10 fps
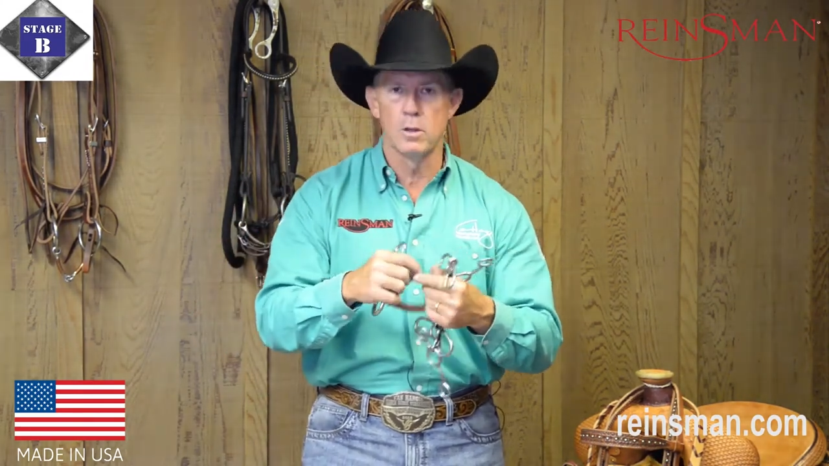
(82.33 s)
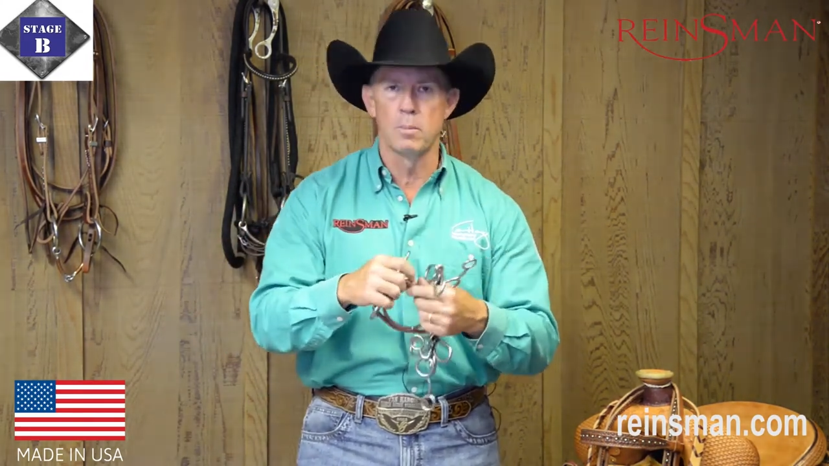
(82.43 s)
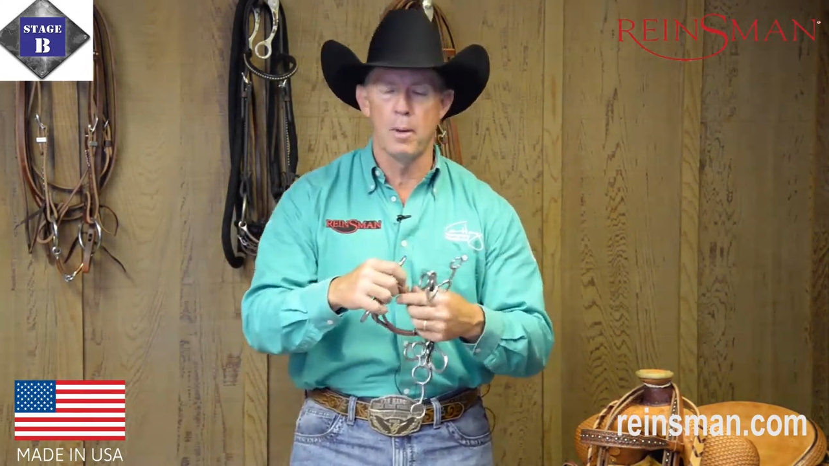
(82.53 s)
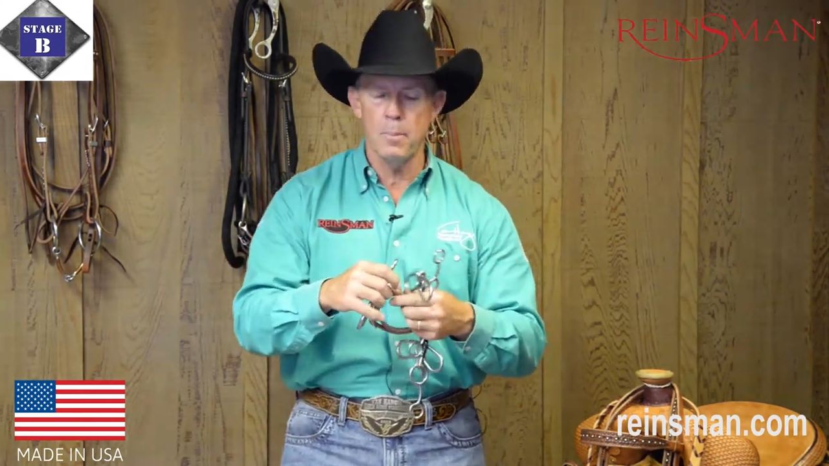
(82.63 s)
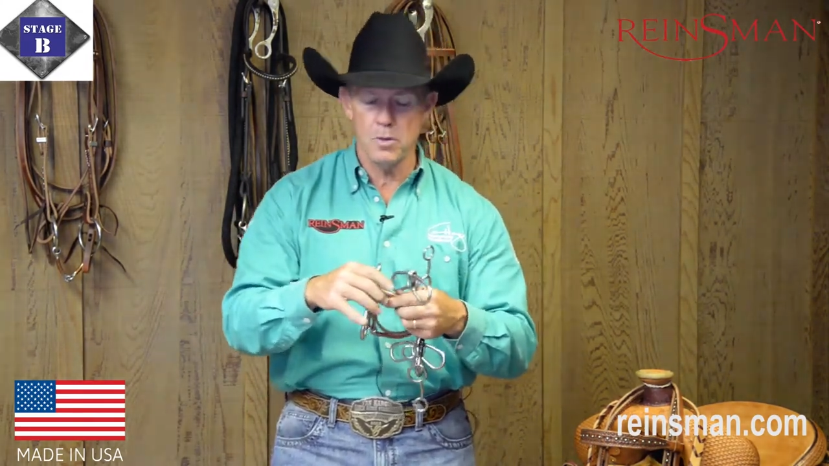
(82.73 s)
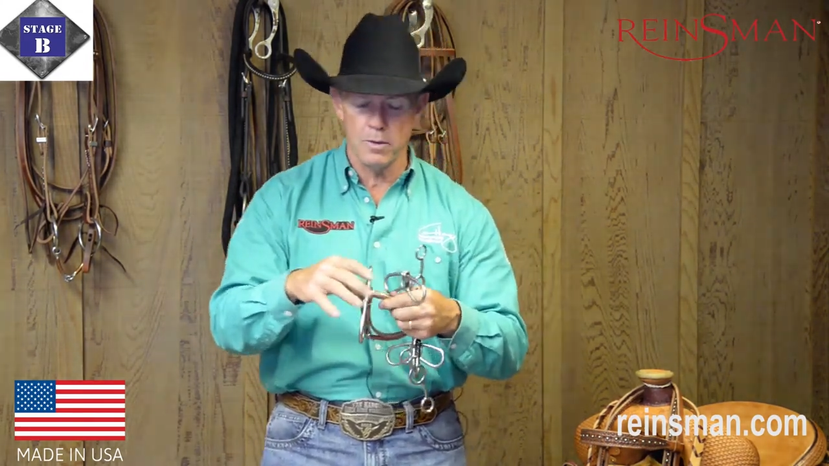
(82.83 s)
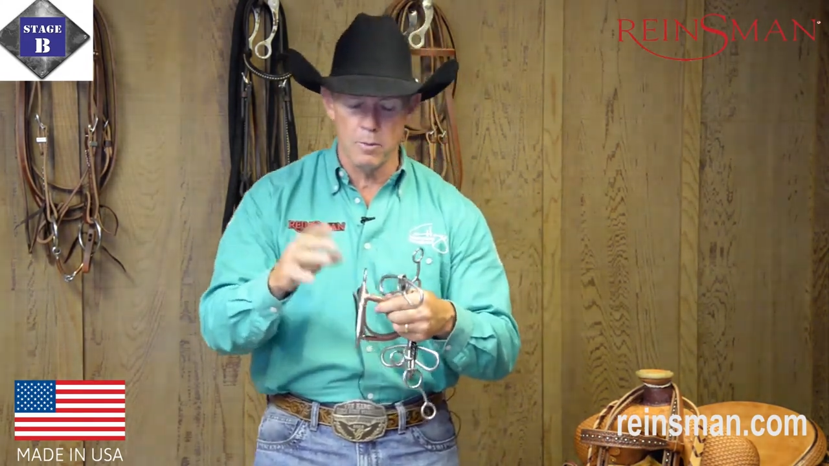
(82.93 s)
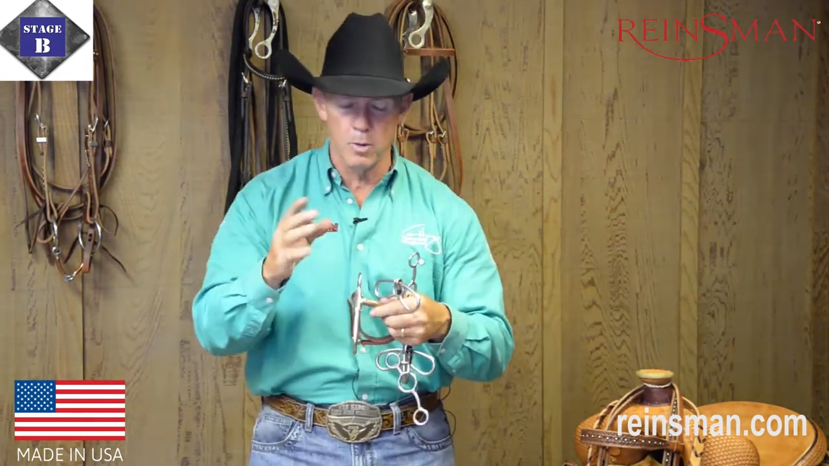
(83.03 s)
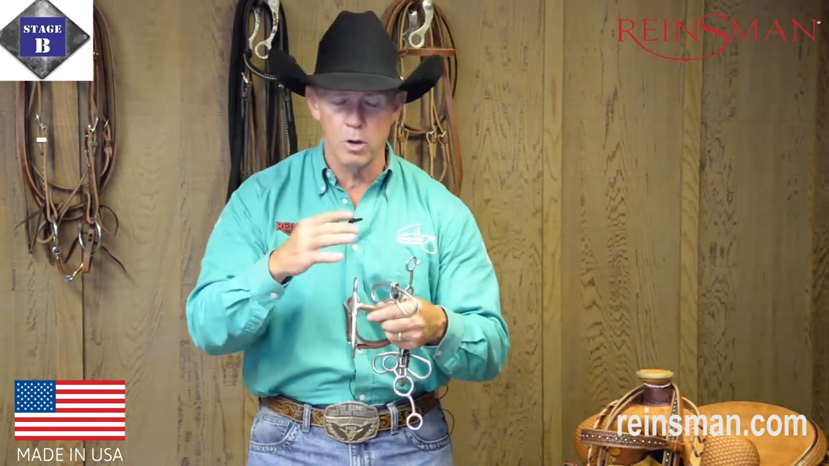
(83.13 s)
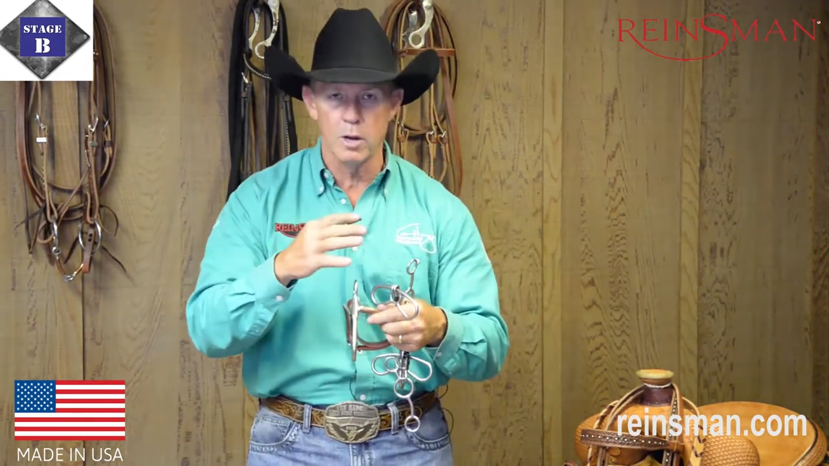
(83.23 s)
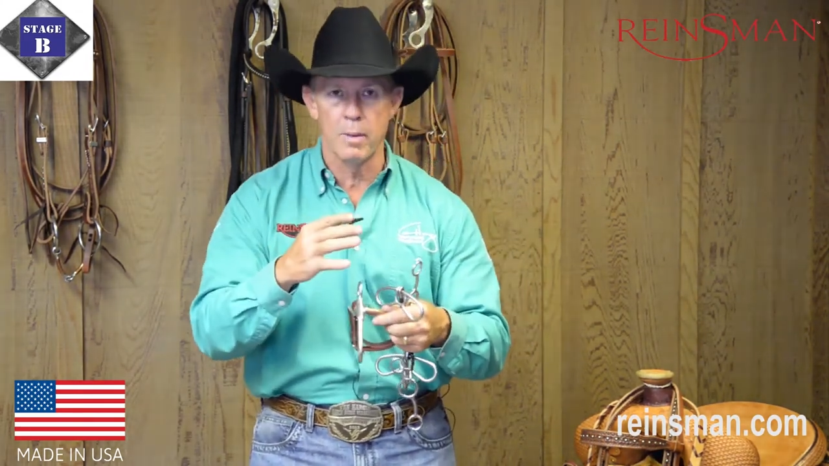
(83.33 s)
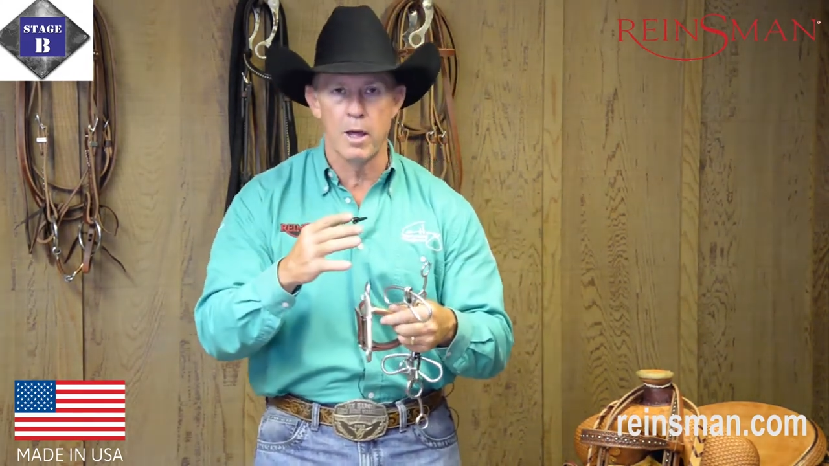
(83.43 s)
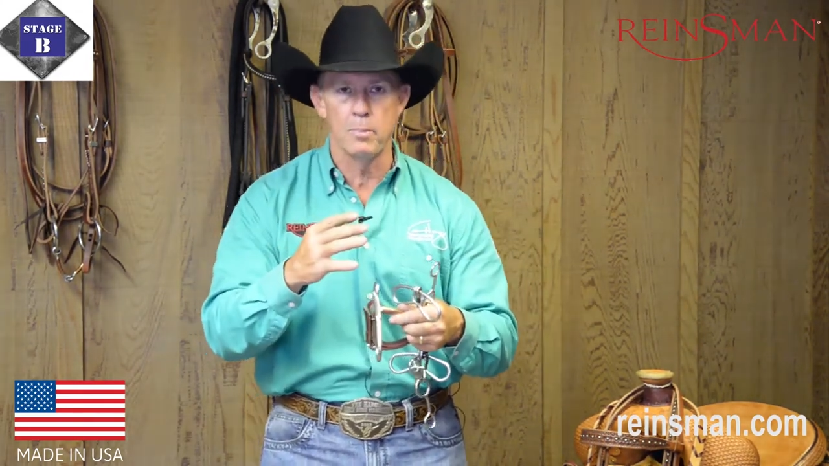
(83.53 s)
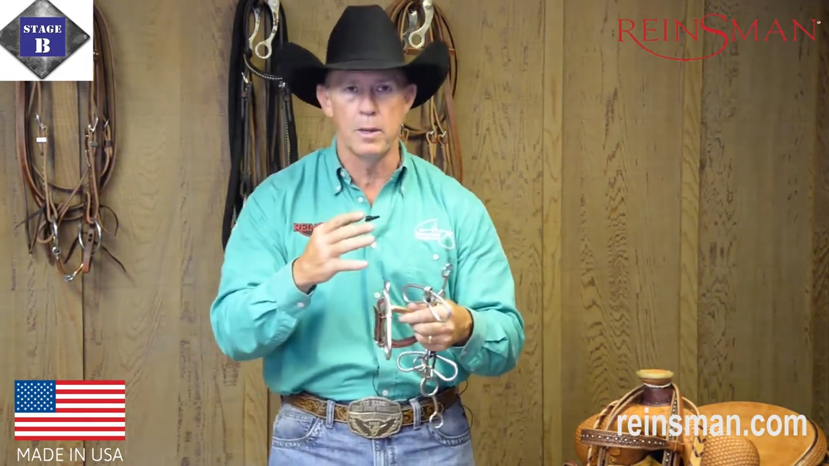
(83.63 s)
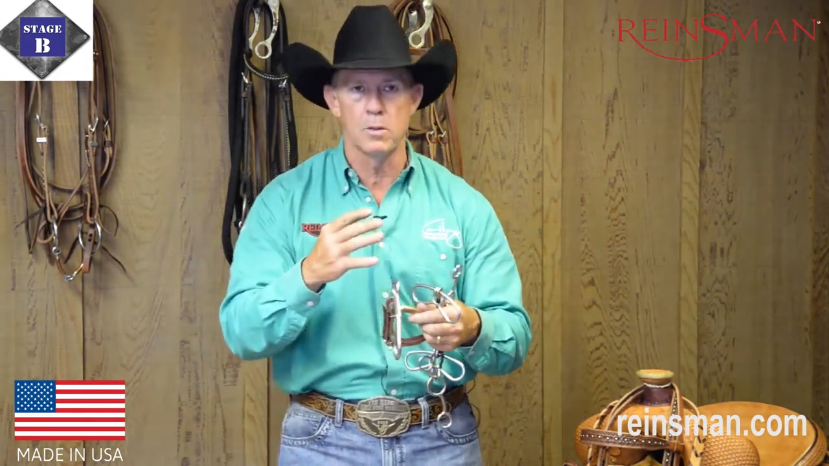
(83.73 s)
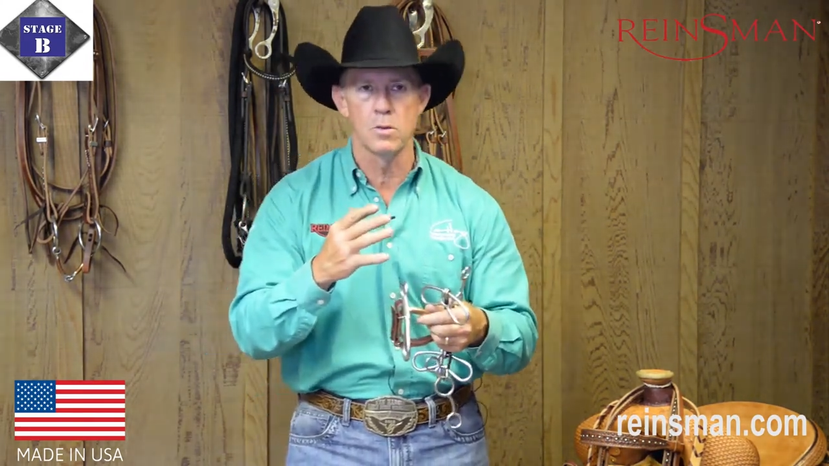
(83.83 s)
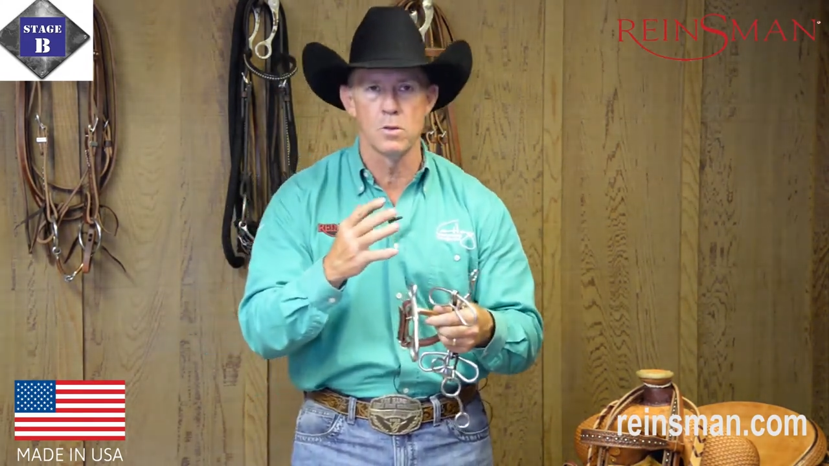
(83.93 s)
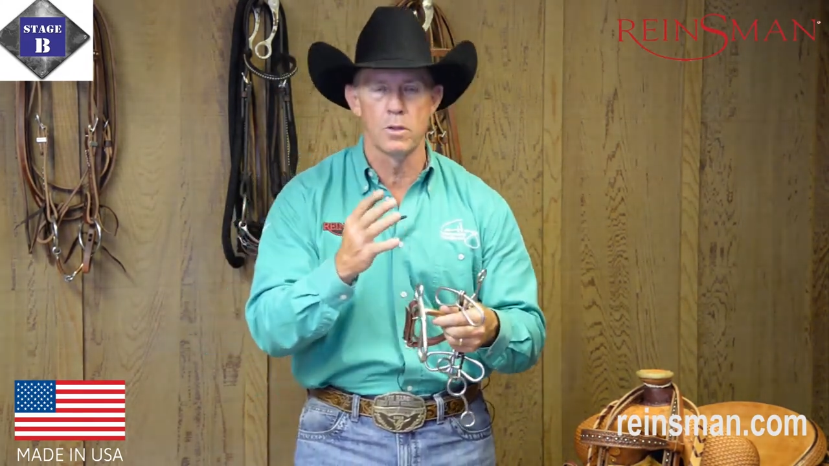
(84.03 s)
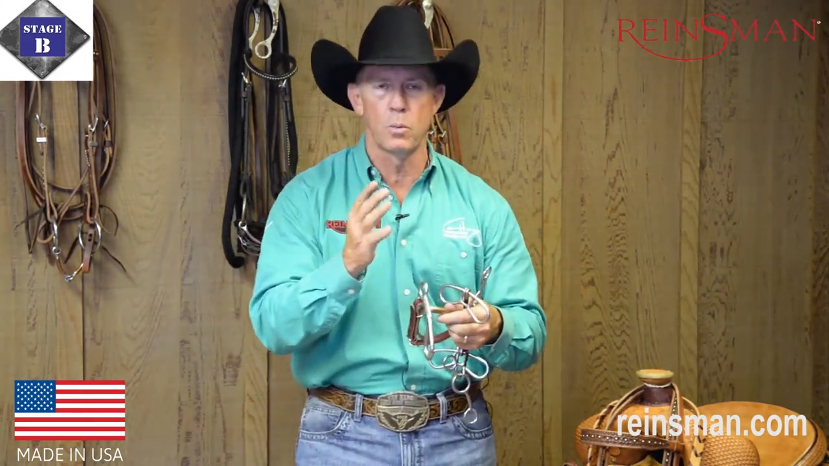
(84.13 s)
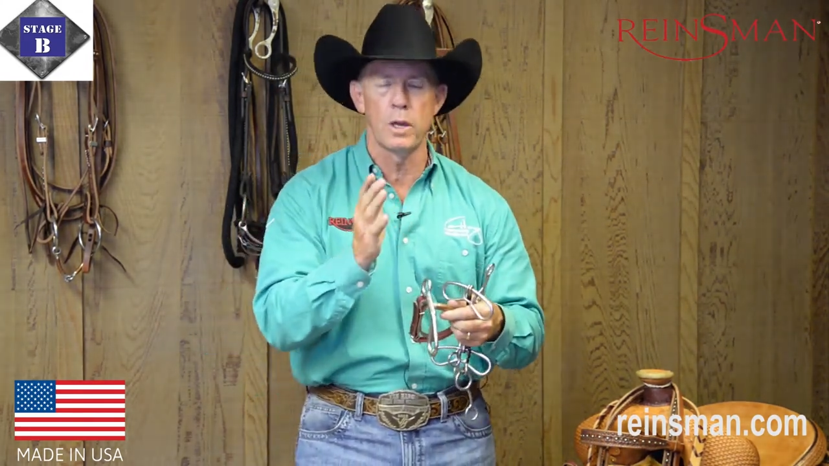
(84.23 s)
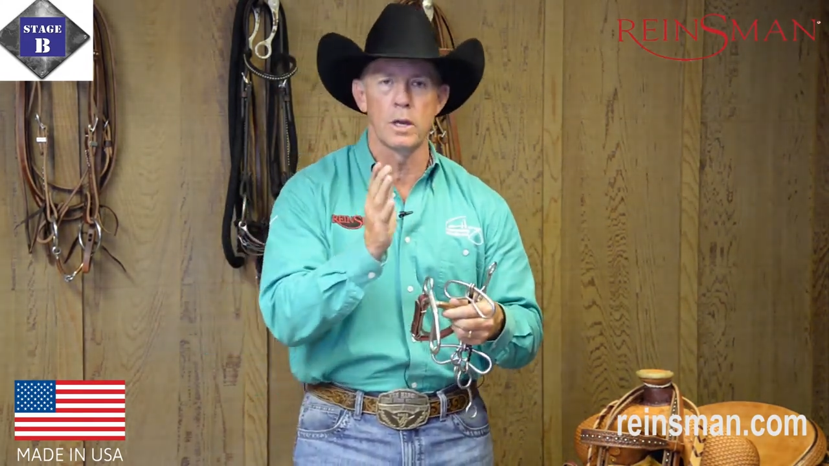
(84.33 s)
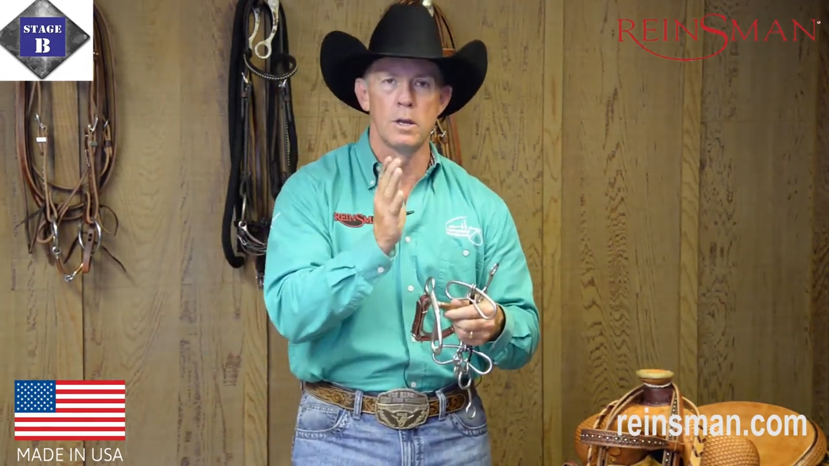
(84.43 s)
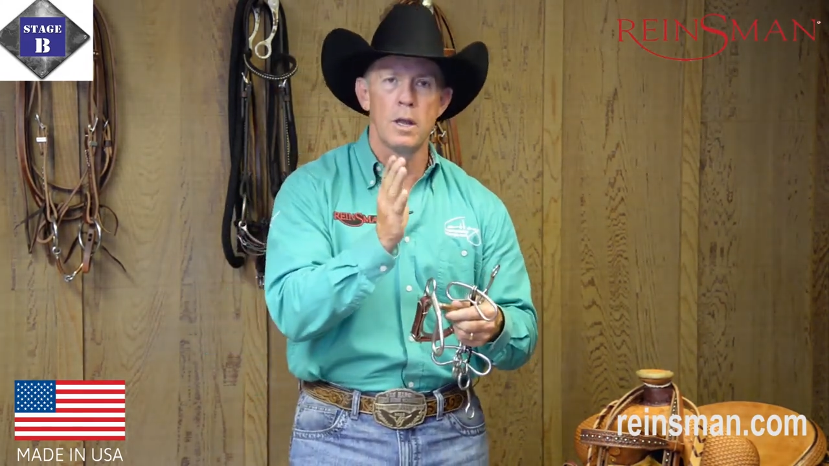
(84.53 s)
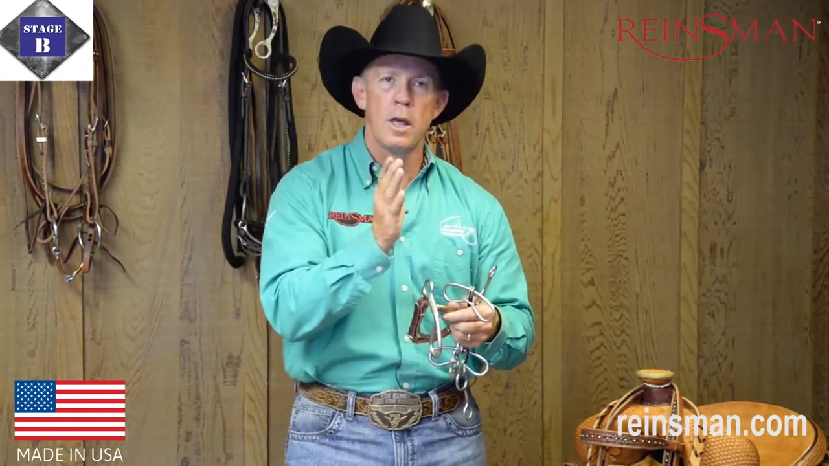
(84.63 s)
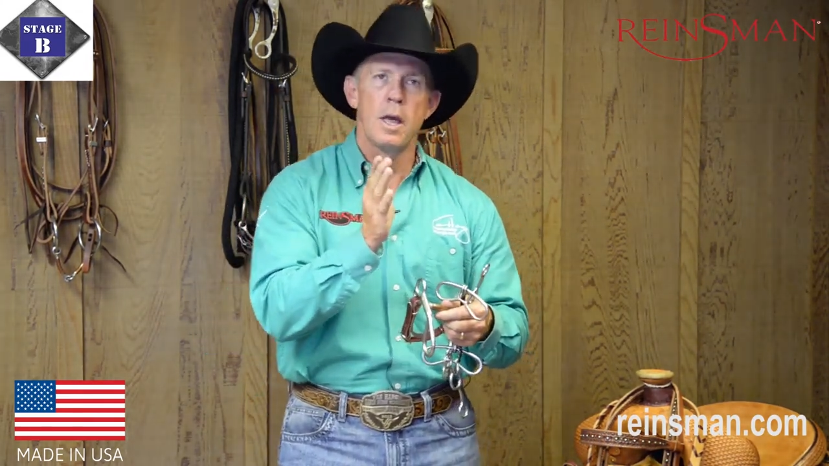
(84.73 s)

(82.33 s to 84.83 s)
and the purpose of a broken mouthpiece is so that we can